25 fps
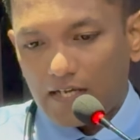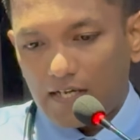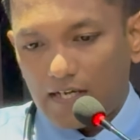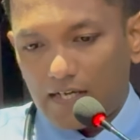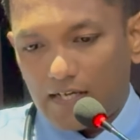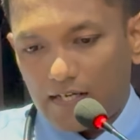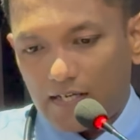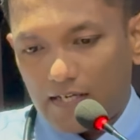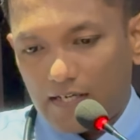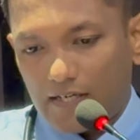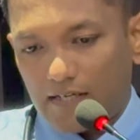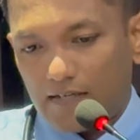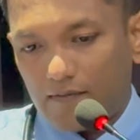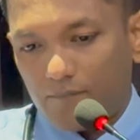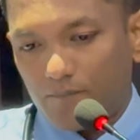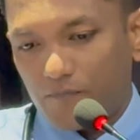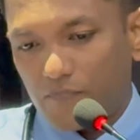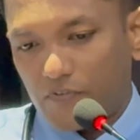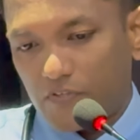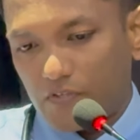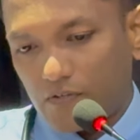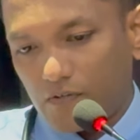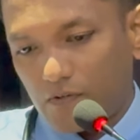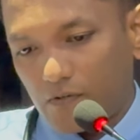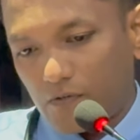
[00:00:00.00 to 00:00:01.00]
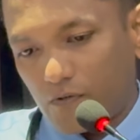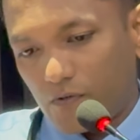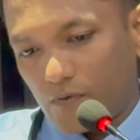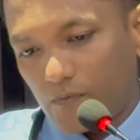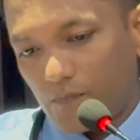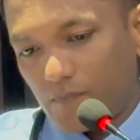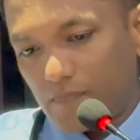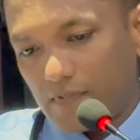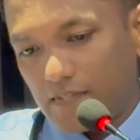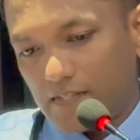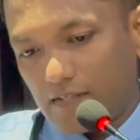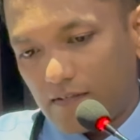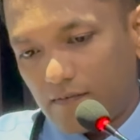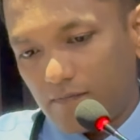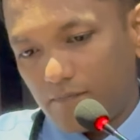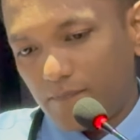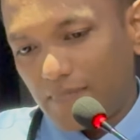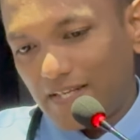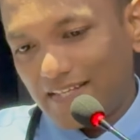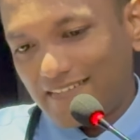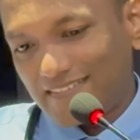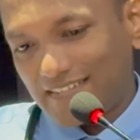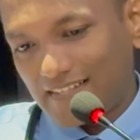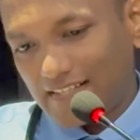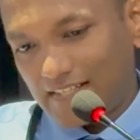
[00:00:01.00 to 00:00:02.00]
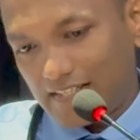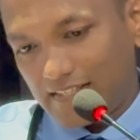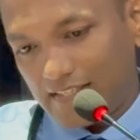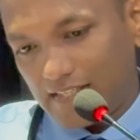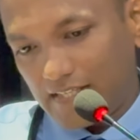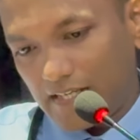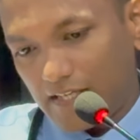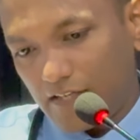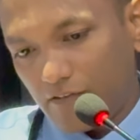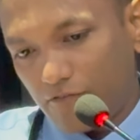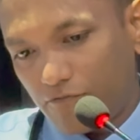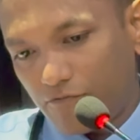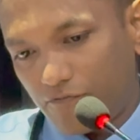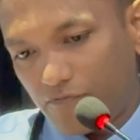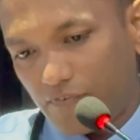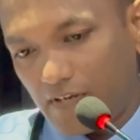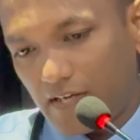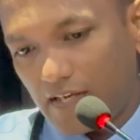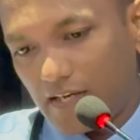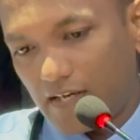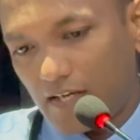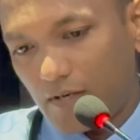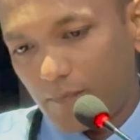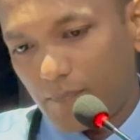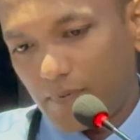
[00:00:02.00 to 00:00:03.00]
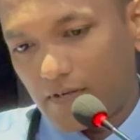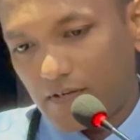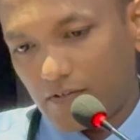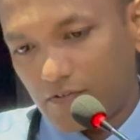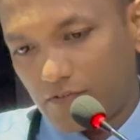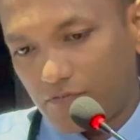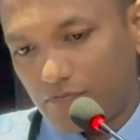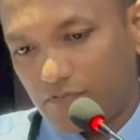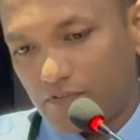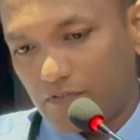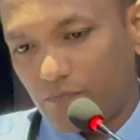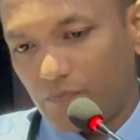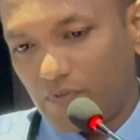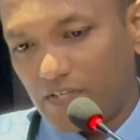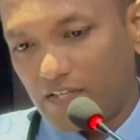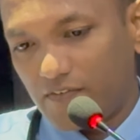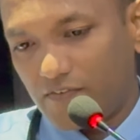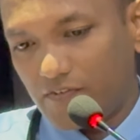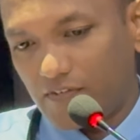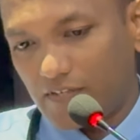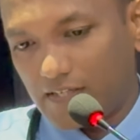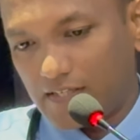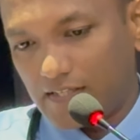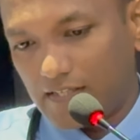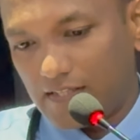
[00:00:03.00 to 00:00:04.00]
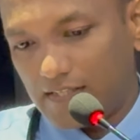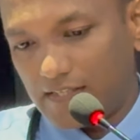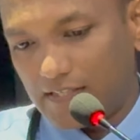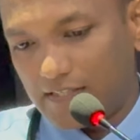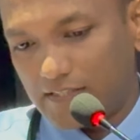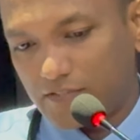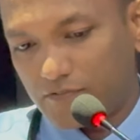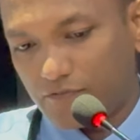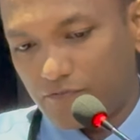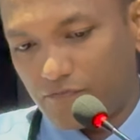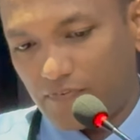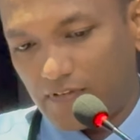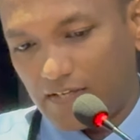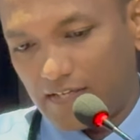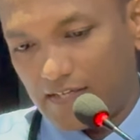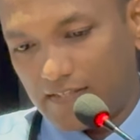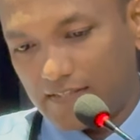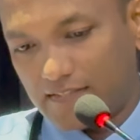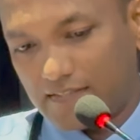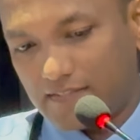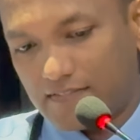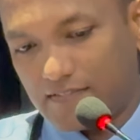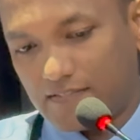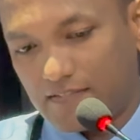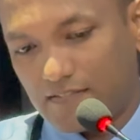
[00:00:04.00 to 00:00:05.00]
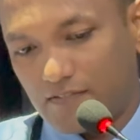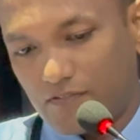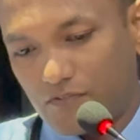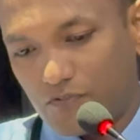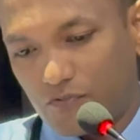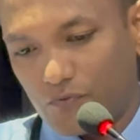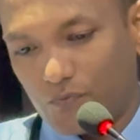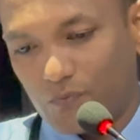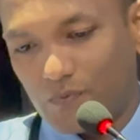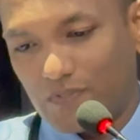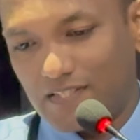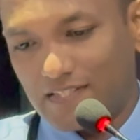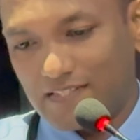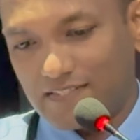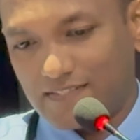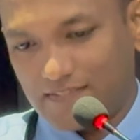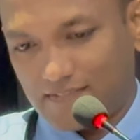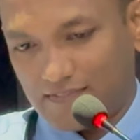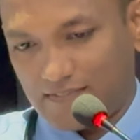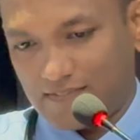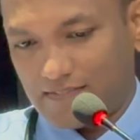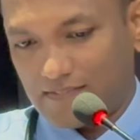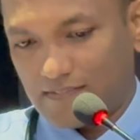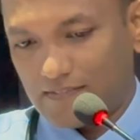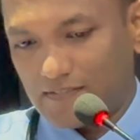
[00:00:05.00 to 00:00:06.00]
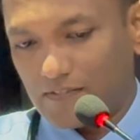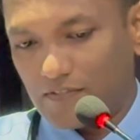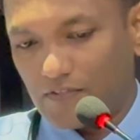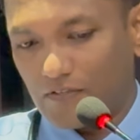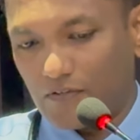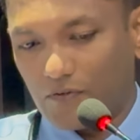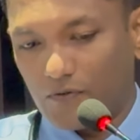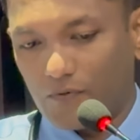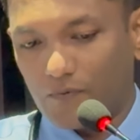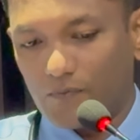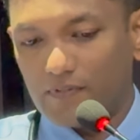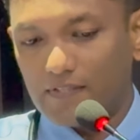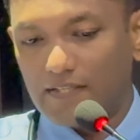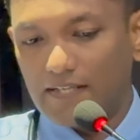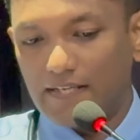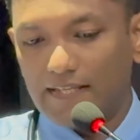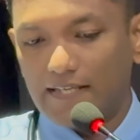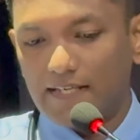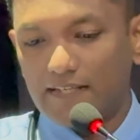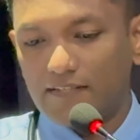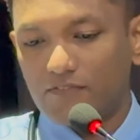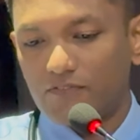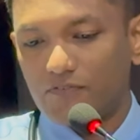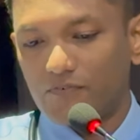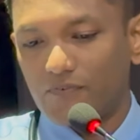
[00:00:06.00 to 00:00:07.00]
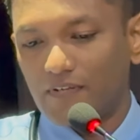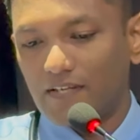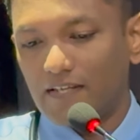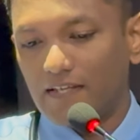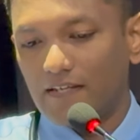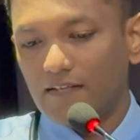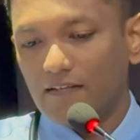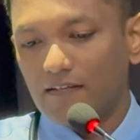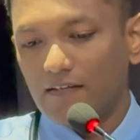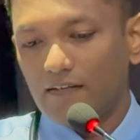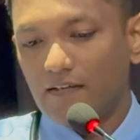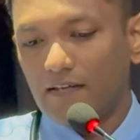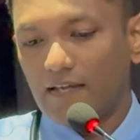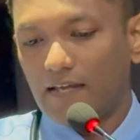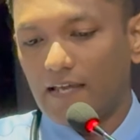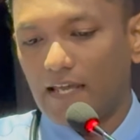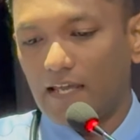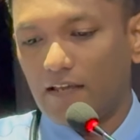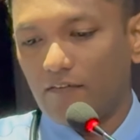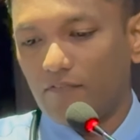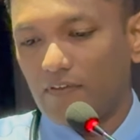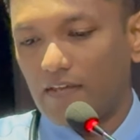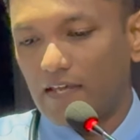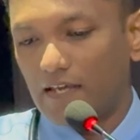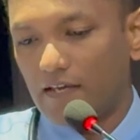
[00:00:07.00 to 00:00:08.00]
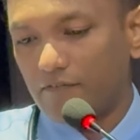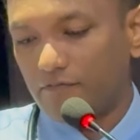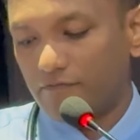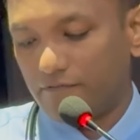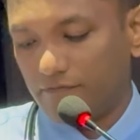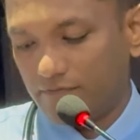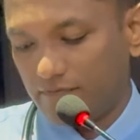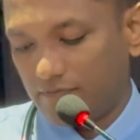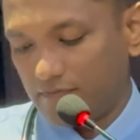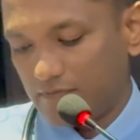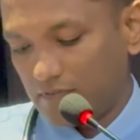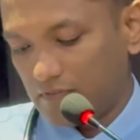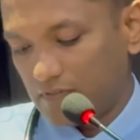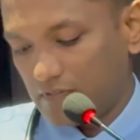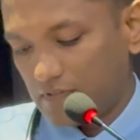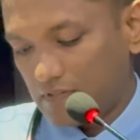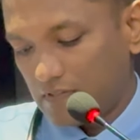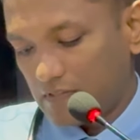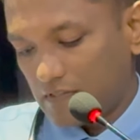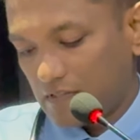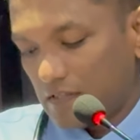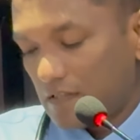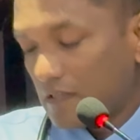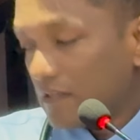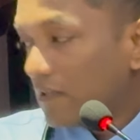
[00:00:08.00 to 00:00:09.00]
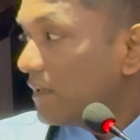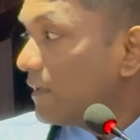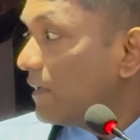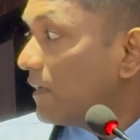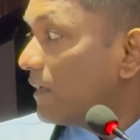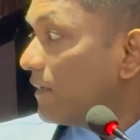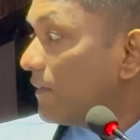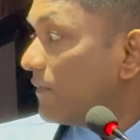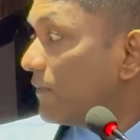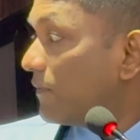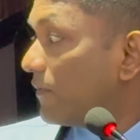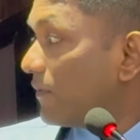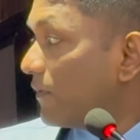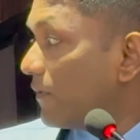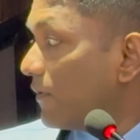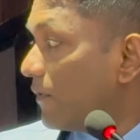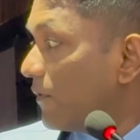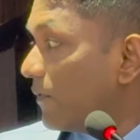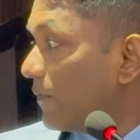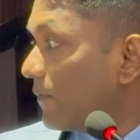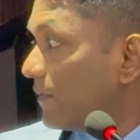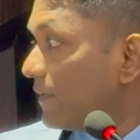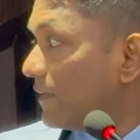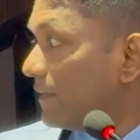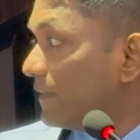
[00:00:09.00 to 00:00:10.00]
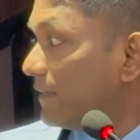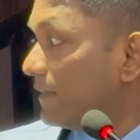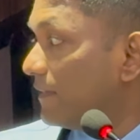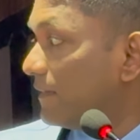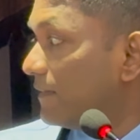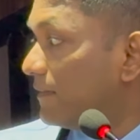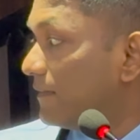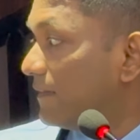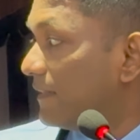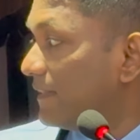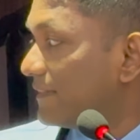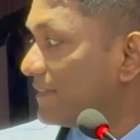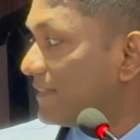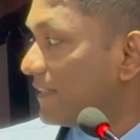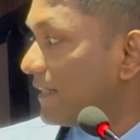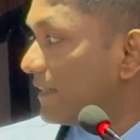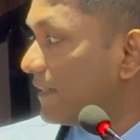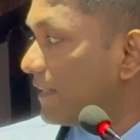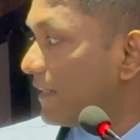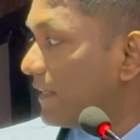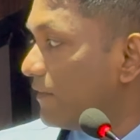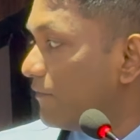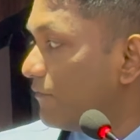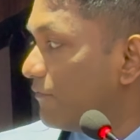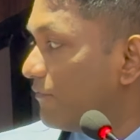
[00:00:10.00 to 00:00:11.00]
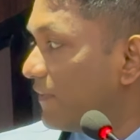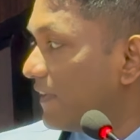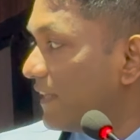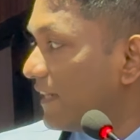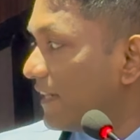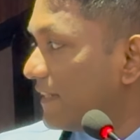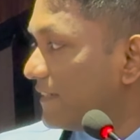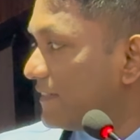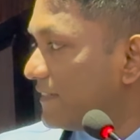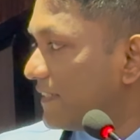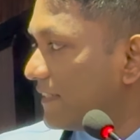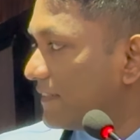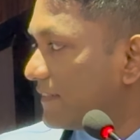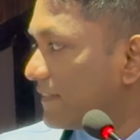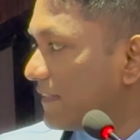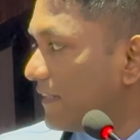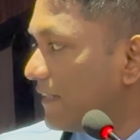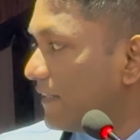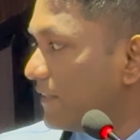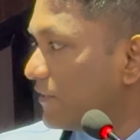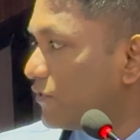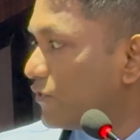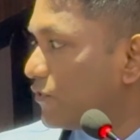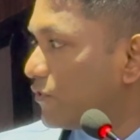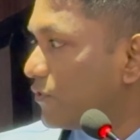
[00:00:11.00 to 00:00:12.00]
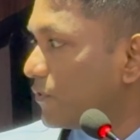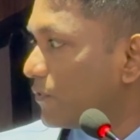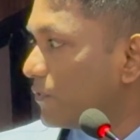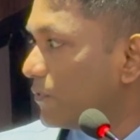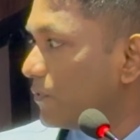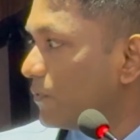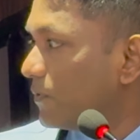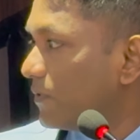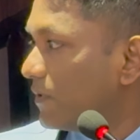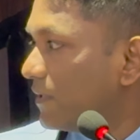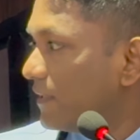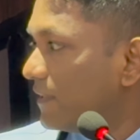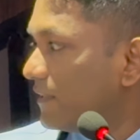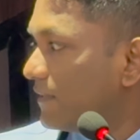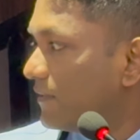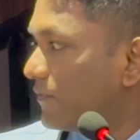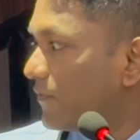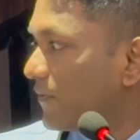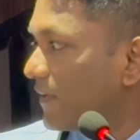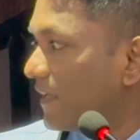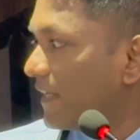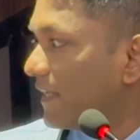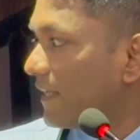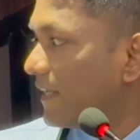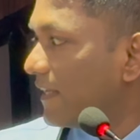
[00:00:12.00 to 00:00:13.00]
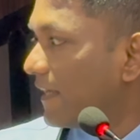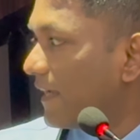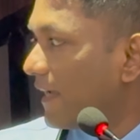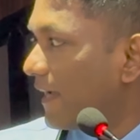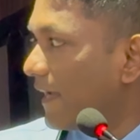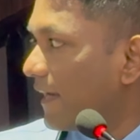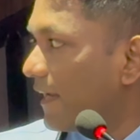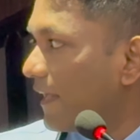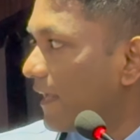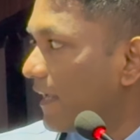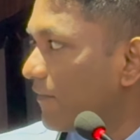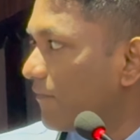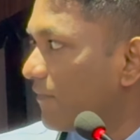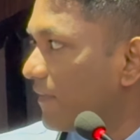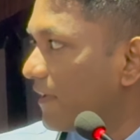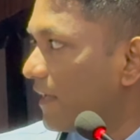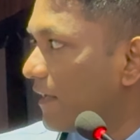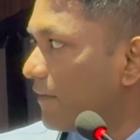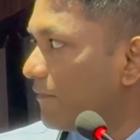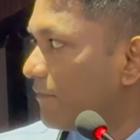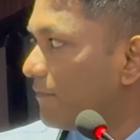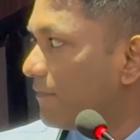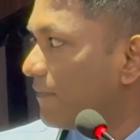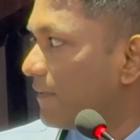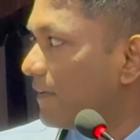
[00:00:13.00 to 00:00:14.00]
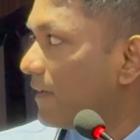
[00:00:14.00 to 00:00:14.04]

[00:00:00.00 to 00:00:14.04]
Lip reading: So the basically the inferior part of the ventricle is faced towards the lead 3, AVF. So these are the inferior chest leads 2, 3, and AVF.